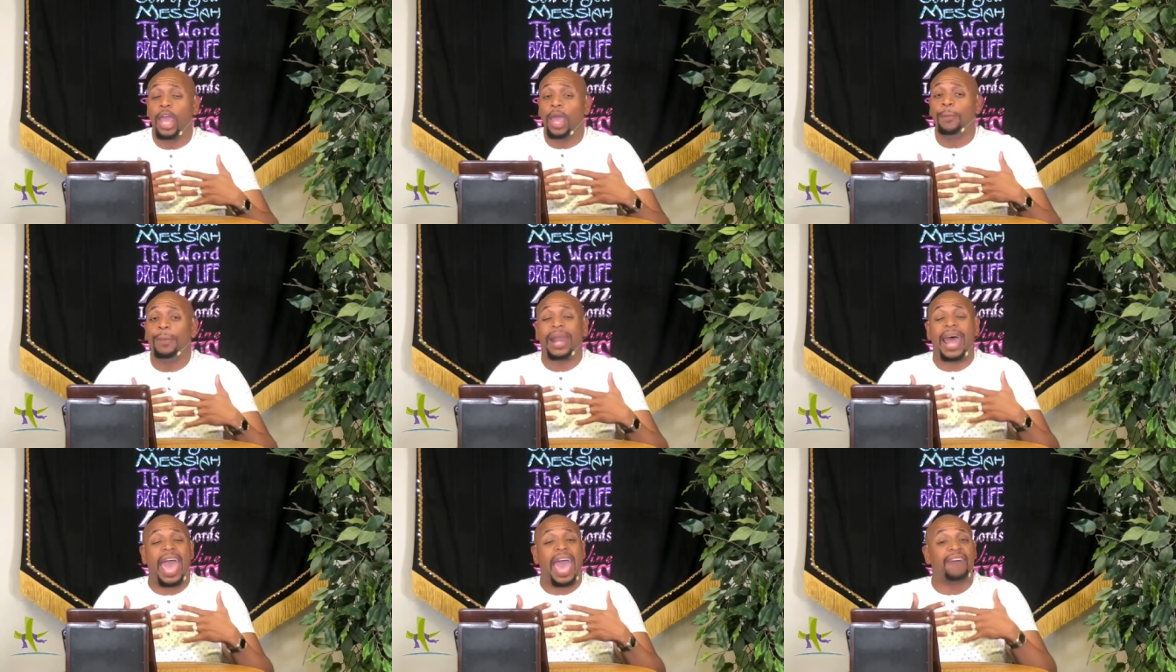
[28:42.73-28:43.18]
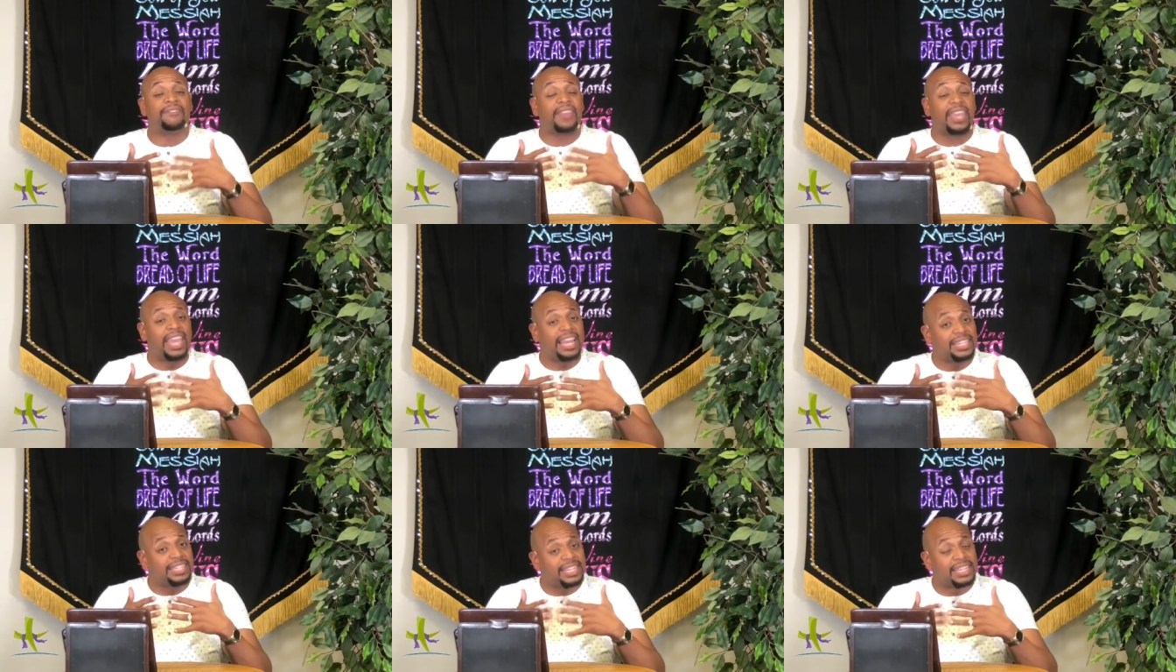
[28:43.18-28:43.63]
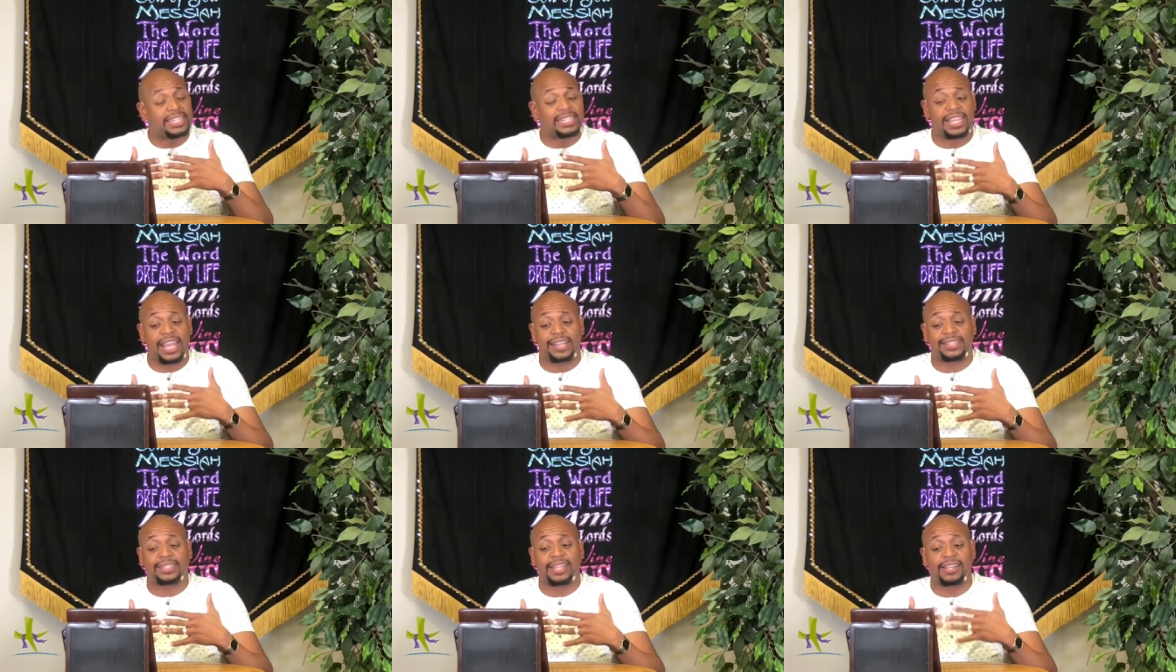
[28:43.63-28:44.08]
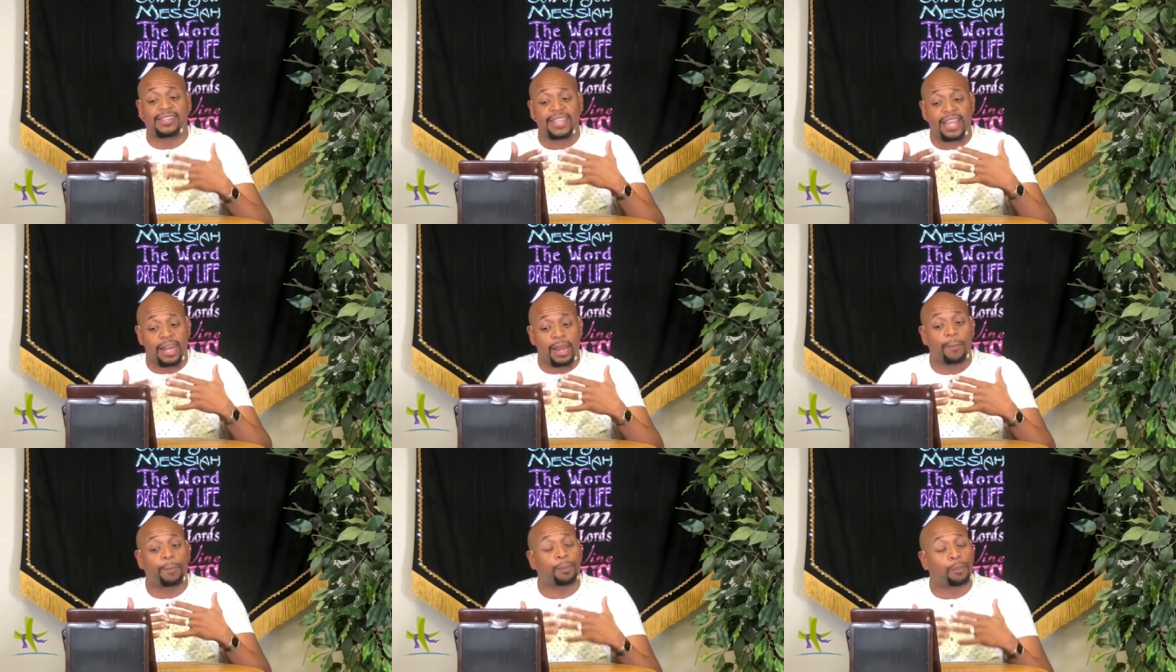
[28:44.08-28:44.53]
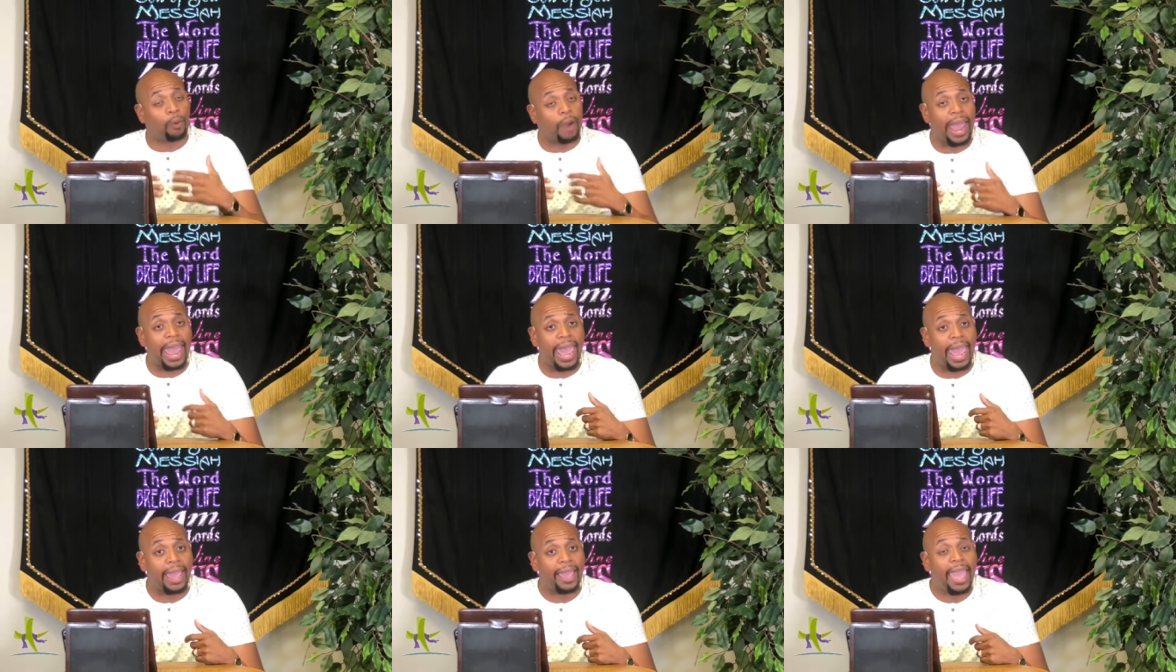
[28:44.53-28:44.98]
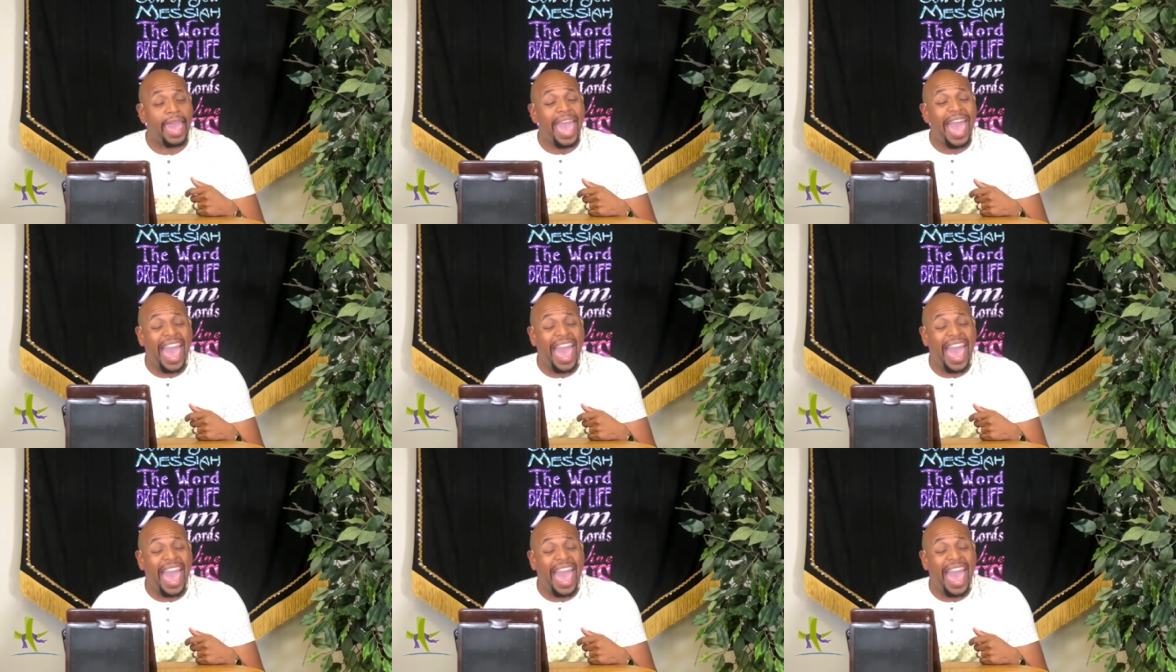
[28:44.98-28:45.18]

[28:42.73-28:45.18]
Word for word: but I have intercessors that are praying.